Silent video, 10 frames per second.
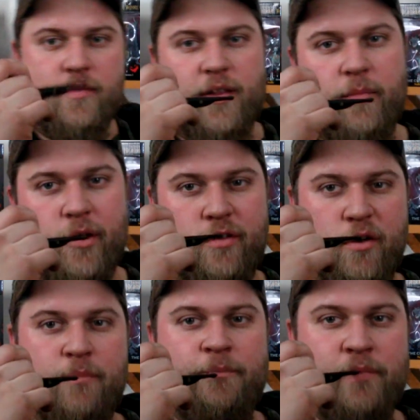What's up,
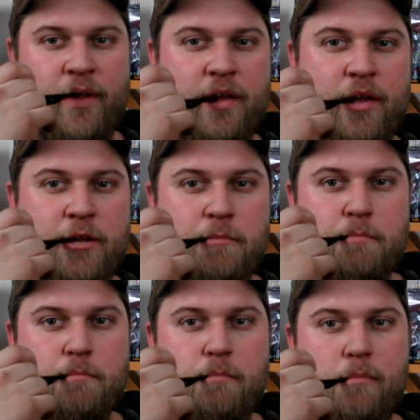YouTube?
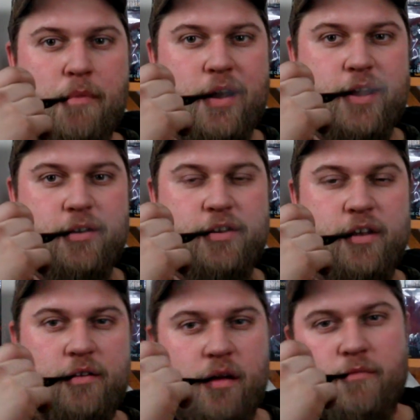Angry
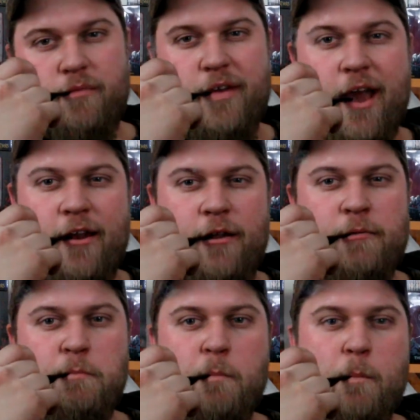Chin coming from Canada.
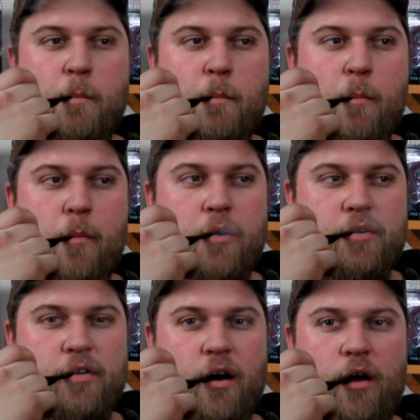
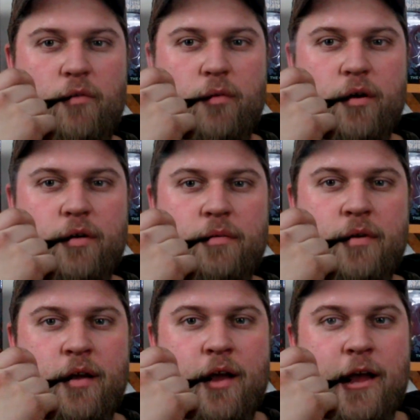Just got off work.
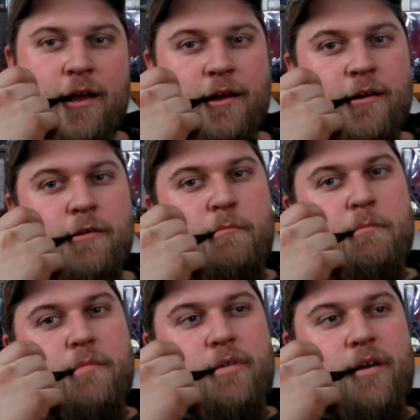
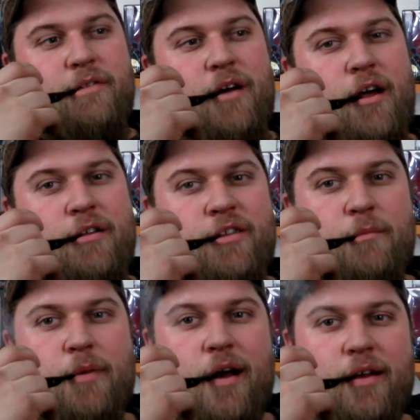So I thought I'd sit
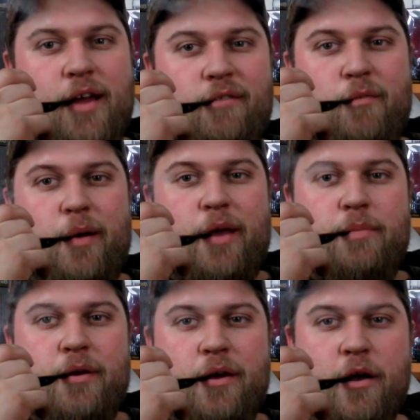back and have a pipe,
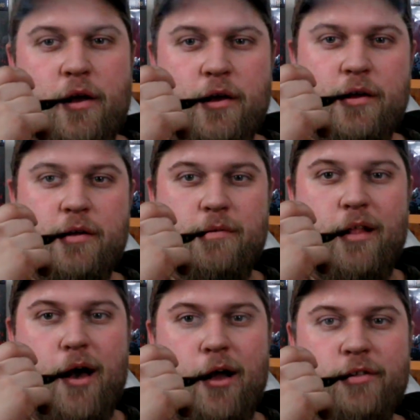
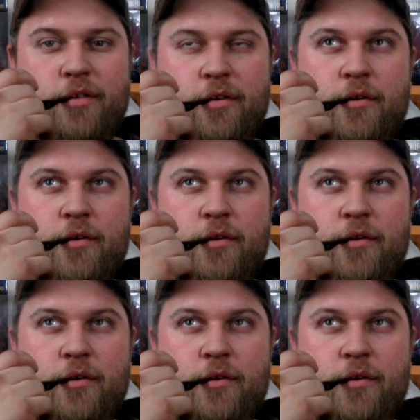relax.